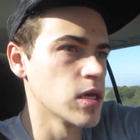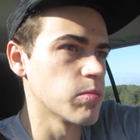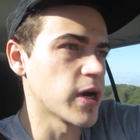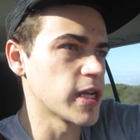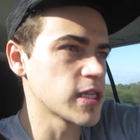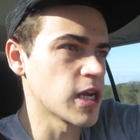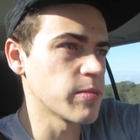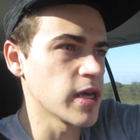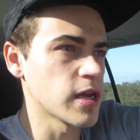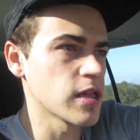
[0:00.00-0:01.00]
But it's gonna
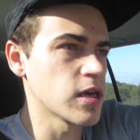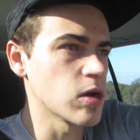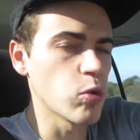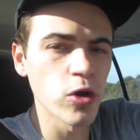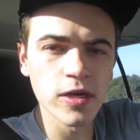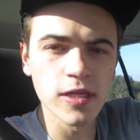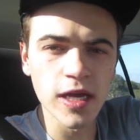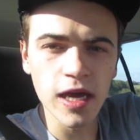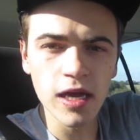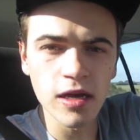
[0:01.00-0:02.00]
be another work
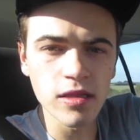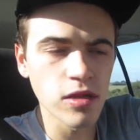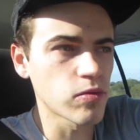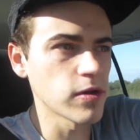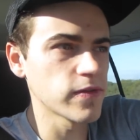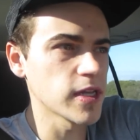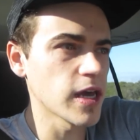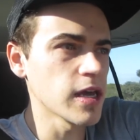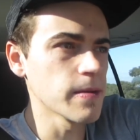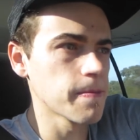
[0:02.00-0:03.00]
day, another thrift
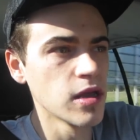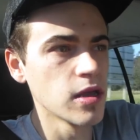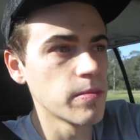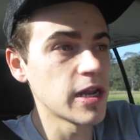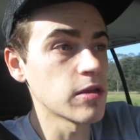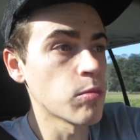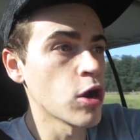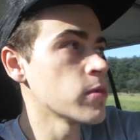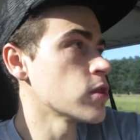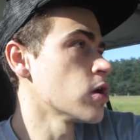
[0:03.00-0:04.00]
day. But at the
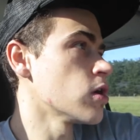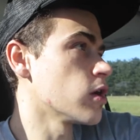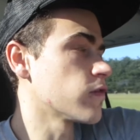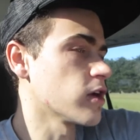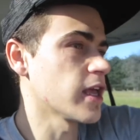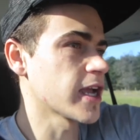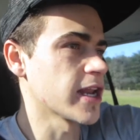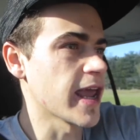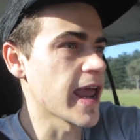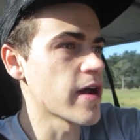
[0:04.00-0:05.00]
moment though, I've got like
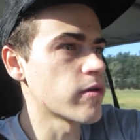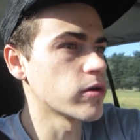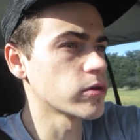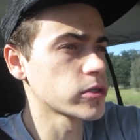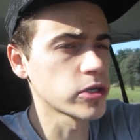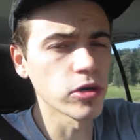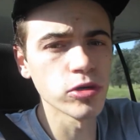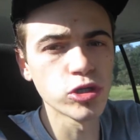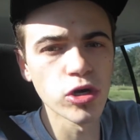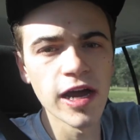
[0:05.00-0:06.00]
an hour or so
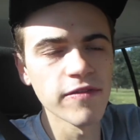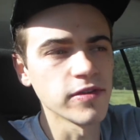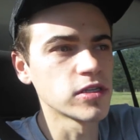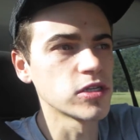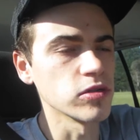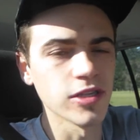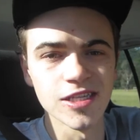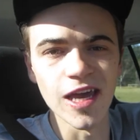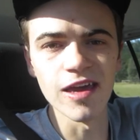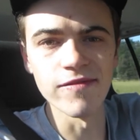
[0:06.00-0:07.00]
drive until the
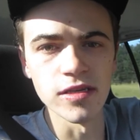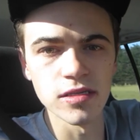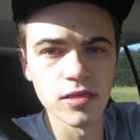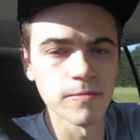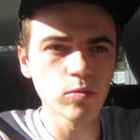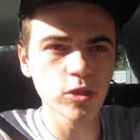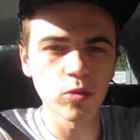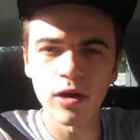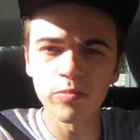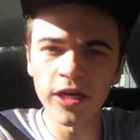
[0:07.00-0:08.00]
Savers. So
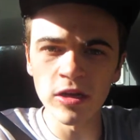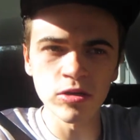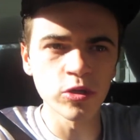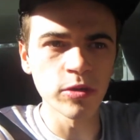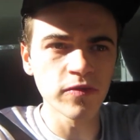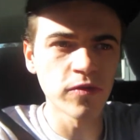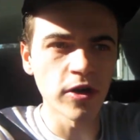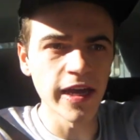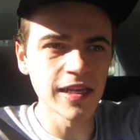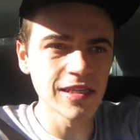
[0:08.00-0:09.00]
what I'm planning on doing before
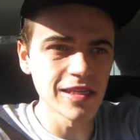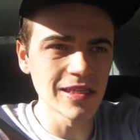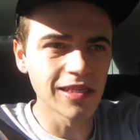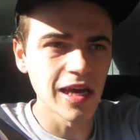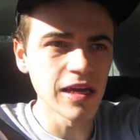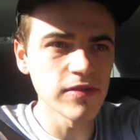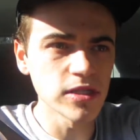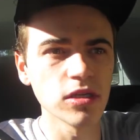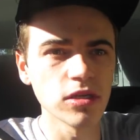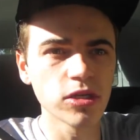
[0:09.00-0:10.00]
I head to this Savers
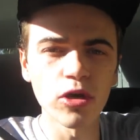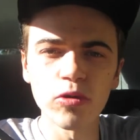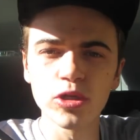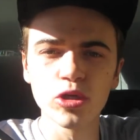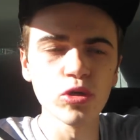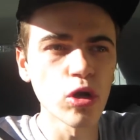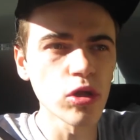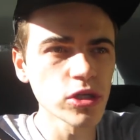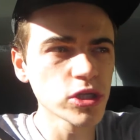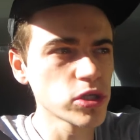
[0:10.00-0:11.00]
is go to a
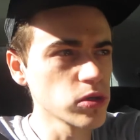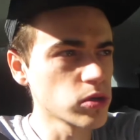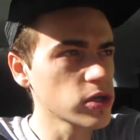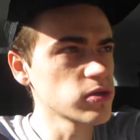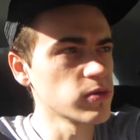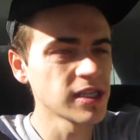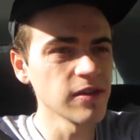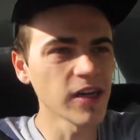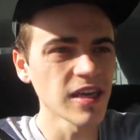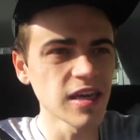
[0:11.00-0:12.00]
$2 store, because I wanna see
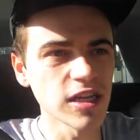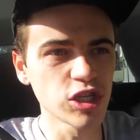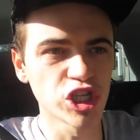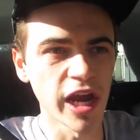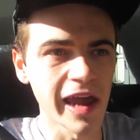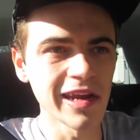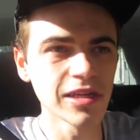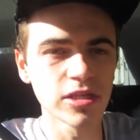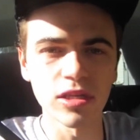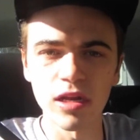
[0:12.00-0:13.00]
if I can get a
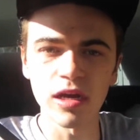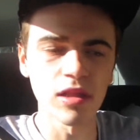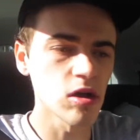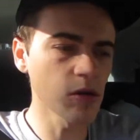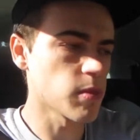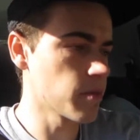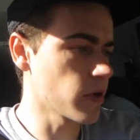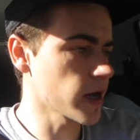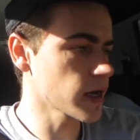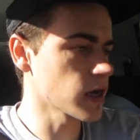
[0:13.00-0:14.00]
chain so then I can lock my
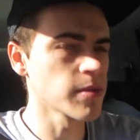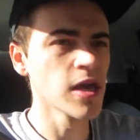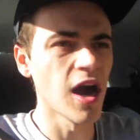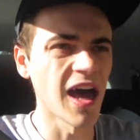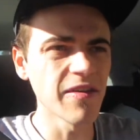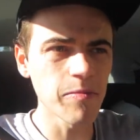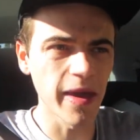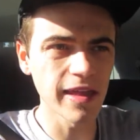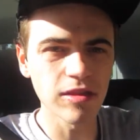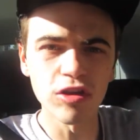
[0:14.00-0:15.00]
bike up. I have a
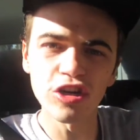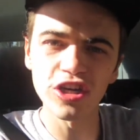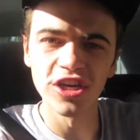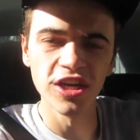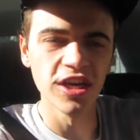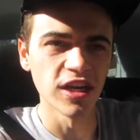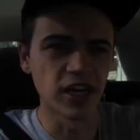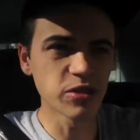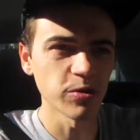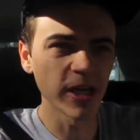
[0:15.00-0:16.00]
padlock, and
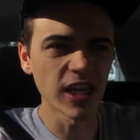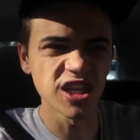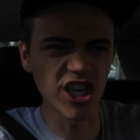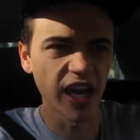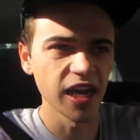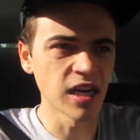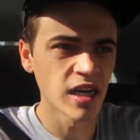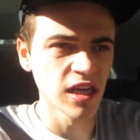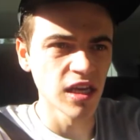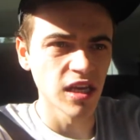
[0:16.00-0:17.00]
I just wanna get a chain
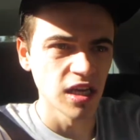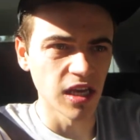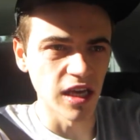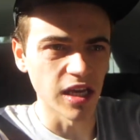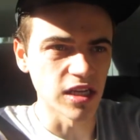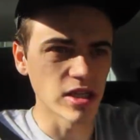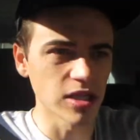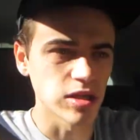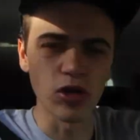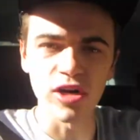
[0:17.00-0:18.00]
and
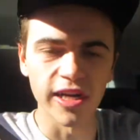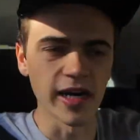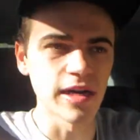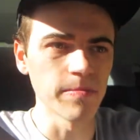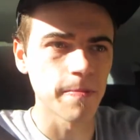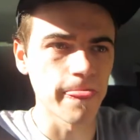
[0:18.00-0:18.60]
just lock it up.